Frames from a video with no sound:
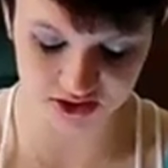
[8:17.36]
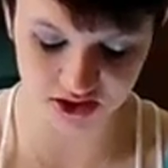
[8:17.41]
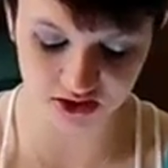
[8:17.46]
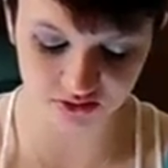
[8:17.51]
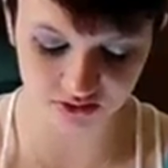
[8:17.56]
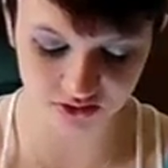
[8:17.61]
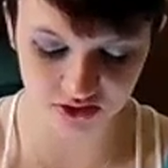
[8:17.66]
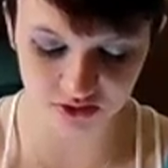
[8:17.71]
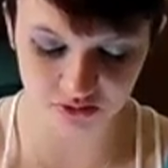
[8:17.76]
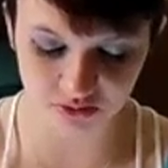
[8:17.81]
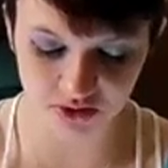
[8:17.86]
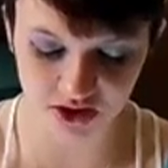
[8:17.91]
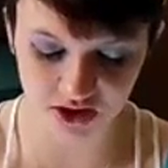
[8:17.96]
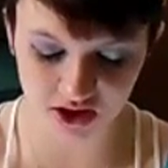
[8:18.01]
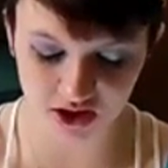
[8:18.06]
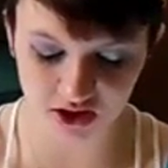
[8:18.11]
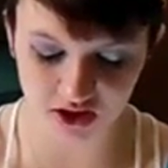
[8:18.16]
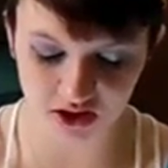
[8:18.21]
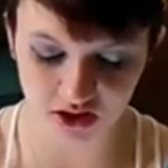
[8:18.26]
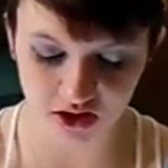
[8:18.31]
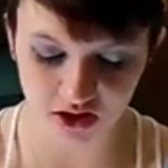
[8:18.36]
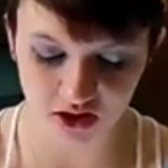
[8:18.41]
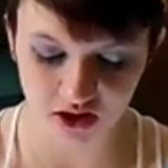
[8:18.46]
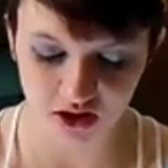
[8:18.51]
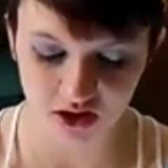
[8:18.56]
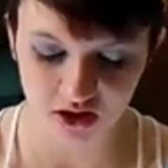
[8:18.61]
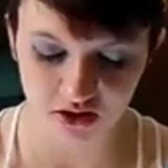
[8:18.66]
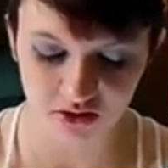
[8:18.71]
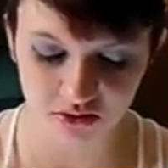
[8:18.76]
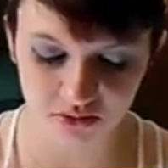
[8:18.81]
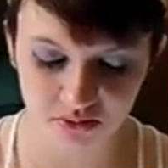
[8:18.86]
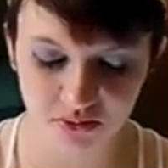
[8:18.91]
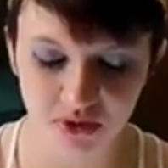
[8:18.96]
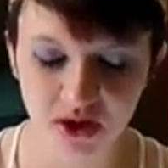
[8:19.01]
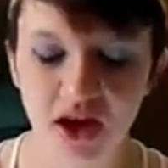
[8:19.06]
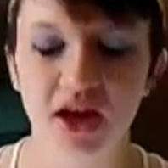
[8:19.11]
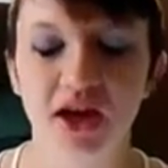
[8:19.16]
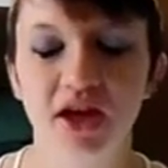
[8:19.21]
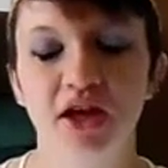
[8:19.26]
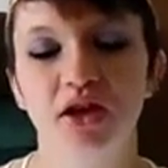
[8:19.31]
stuff could be
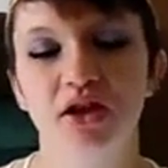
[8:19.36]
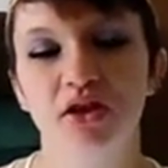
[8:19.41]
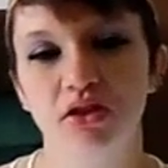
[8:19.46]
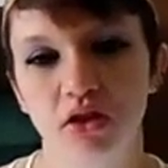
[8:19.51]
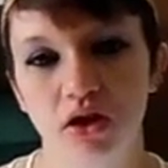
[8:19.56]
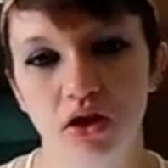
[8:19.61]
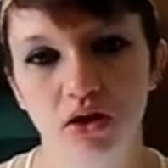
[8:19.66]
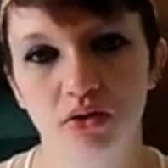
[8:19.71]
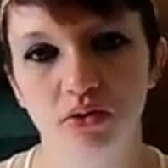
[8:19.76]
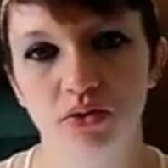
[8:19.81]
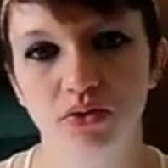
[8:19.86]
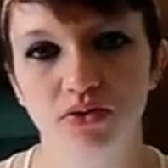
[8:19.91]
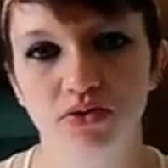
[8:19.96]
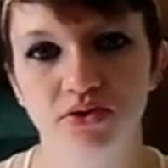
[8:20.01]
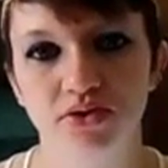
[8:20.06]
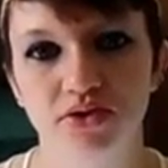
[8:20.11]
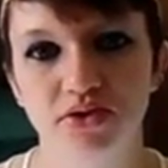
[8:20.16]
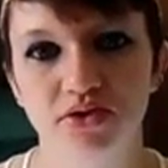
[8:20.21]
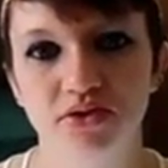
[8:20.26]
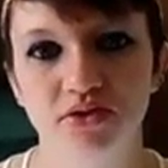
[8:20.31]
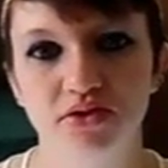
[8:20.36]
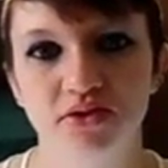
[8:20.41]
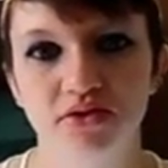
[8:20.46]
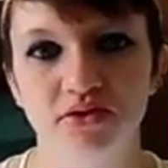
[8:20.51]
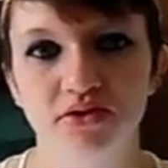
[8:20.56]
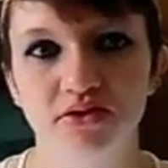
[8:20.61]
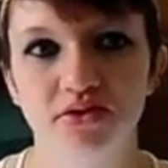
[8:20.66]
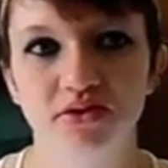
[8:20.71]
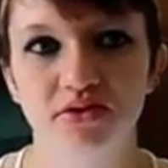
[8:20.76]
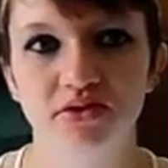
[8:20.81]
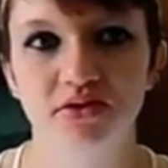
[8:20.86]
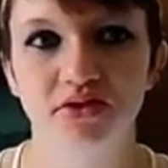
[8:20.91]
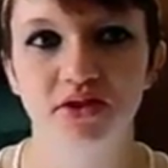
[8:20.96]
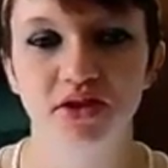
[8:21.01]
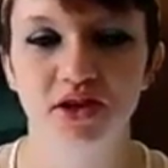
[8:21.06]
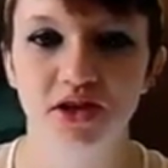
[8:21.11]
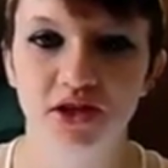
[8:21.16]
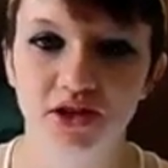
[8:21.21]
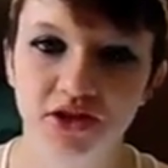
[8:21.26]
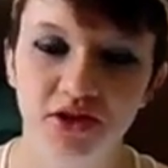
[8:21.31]
buying clothes
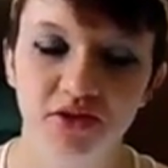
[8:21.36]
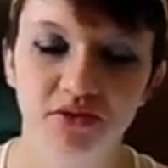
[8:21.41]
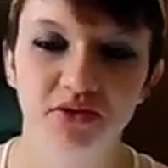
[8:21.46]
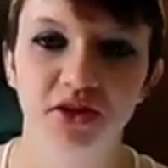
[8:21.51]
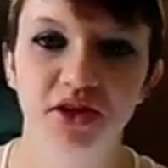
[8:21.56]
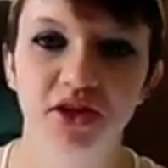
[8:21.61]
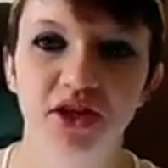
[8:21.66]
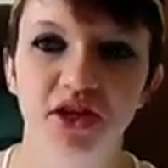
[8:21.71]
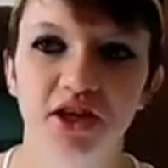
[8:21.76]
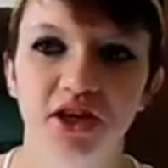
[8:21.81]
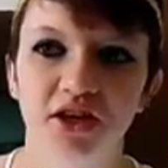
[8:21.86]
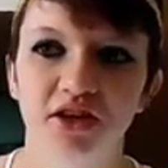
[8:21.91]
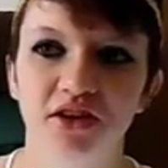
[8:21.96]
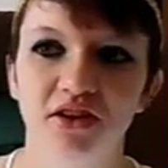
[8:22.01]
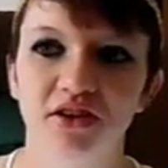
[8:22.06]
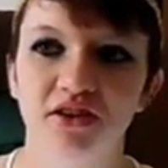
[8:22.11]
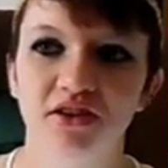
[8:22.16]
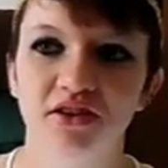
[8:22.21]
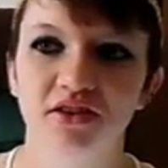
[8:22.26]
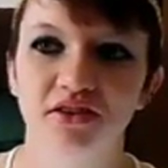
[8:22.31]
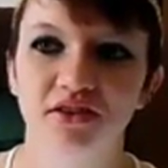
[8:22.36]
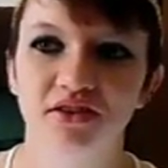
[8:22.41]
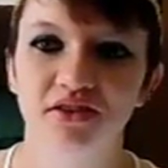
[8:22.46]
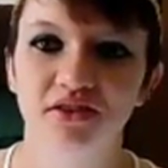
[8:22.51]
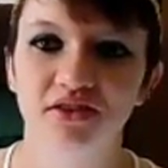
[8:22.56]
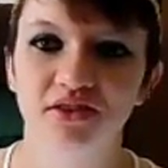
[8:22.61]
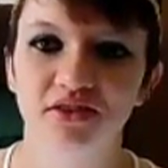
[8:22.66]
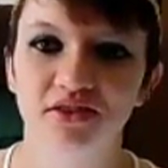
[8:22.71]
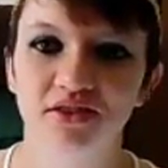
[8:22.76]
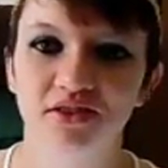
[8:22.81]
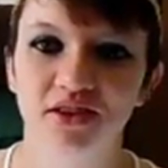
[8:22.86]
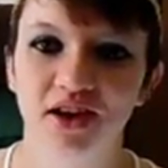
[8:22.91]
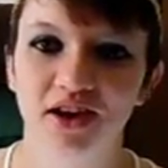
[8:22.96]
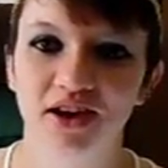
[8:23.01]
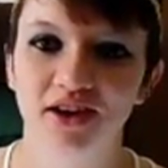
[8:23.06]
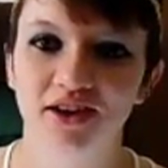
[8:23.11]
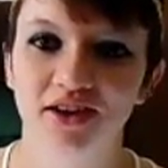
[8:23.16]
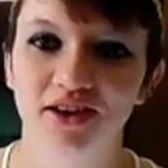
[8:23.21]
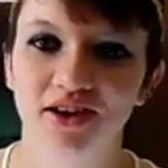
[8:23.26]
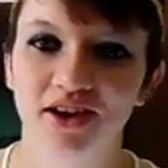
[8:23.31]
that you don't need,
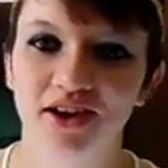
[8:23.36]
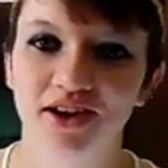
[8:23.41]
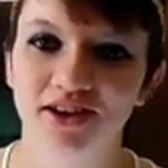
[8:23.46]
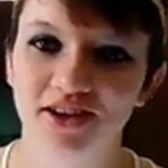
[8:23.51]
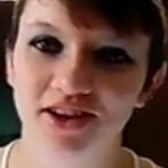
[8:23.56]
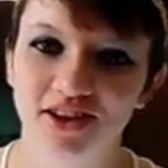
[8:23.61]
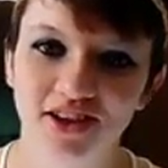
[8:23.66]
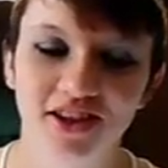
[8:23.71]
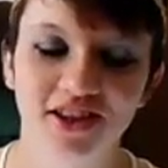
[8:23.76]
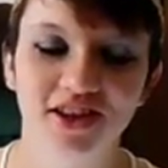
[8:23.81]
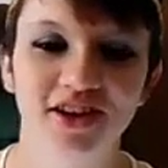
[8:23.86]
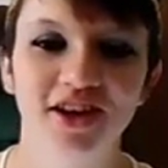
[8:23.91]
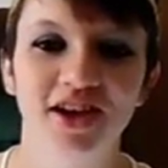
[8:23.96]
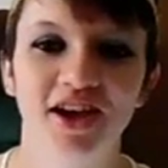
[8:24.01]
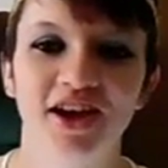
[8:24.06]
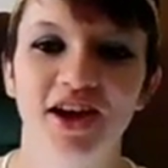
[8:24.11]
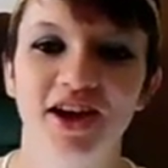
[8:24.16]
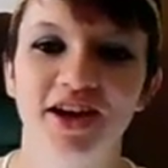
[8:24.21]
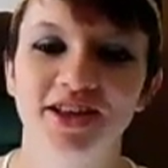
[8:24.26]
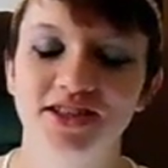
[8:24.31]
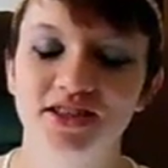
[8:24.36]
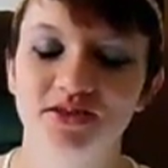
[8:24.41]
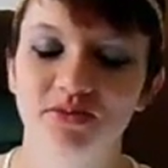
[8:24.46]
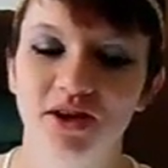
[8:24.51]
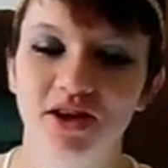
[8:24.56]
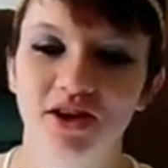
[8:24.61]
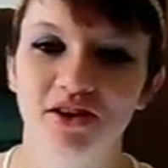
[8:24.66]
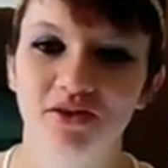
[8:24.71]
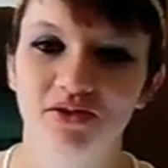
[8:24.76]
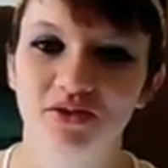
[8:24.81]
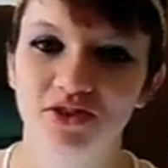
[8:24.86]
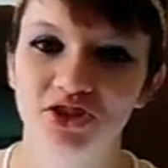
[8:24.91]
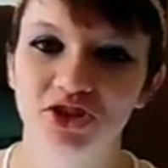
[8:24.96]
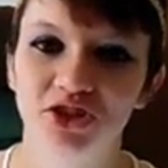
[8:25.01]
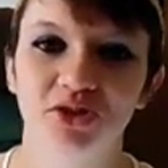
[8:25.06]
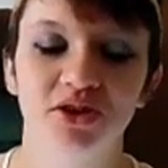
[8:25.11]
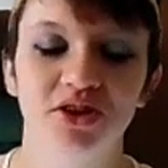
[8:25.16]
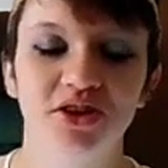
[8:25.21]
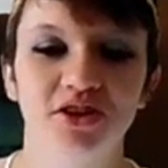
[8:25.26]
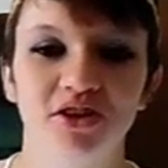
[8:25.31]
like I did the other day. I spent over
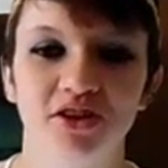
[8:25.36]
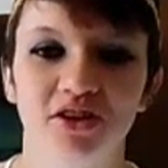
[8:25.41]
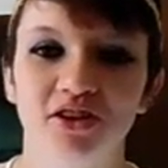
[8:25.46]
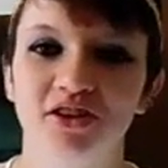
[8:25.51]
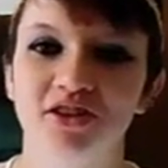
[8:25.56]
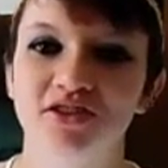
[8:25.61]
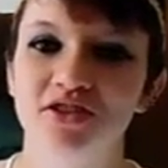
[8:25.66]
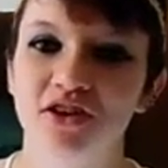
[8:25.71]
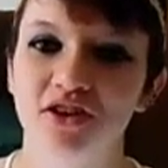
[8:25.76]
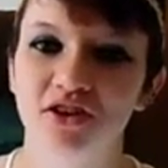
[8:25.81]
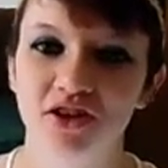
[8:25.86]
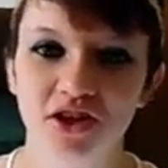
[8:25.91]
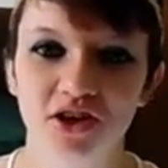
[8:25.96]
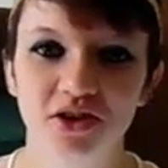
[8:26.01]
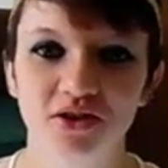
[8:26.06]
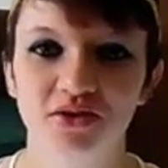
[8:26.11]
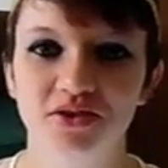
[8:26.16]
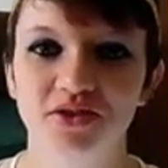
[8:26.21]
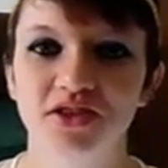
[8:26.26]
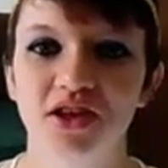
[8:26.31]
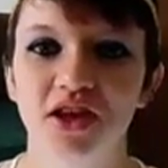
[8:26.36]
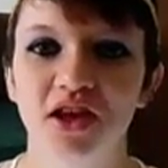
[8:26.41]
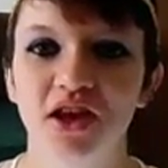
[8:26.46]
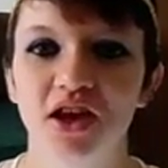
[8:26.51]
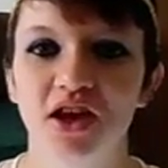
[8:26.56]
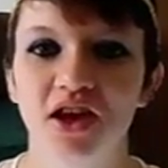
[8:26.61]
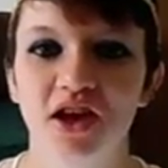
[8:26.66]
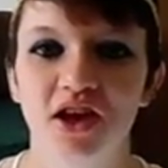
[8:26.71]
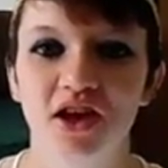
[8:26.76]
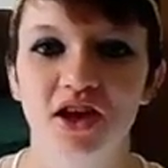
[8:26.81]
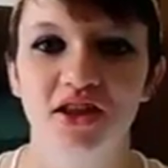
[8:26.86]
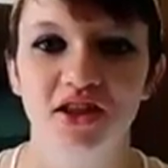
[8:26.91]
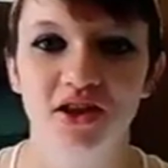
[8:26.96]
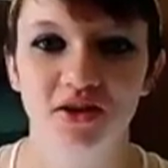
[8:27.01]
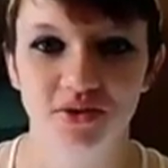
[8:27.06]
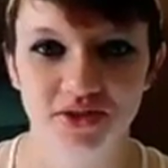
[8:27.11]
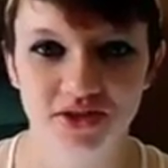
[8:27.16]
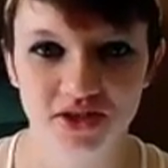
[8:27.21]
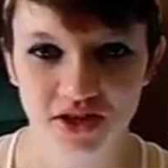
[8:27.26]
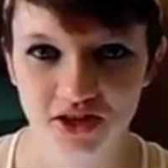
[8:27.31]
$200 on clothes.
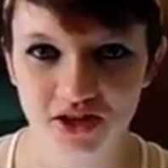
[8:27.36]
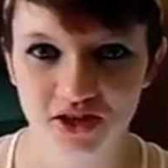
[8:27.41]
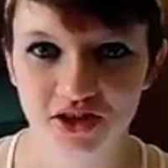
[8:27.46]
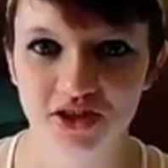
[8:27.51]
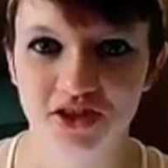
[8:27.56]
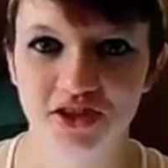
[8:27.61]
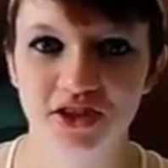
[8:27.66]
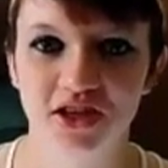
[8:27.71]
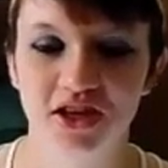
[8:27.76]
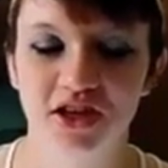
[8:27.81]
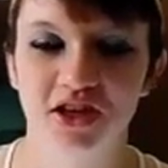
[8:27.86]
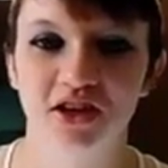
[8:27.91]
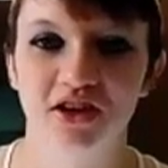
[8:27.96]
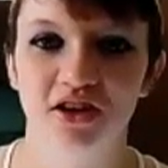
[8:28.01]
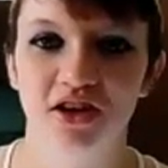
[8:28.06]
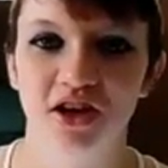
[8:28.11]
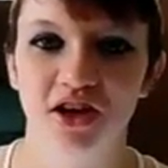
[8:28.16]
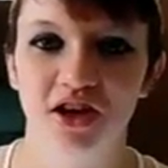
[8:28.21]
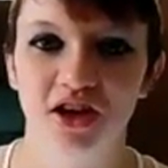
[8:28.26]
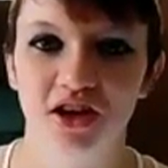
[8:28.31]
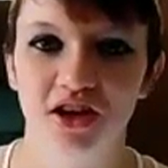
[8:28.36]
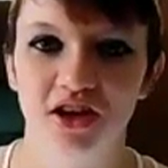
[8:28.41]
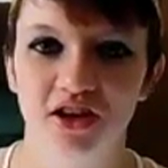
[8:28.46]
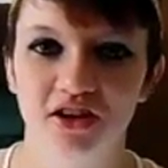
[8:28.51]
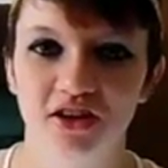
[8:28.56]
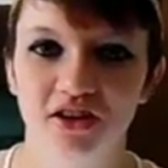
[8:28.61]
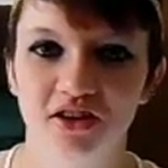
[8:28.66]
That was not a good thing,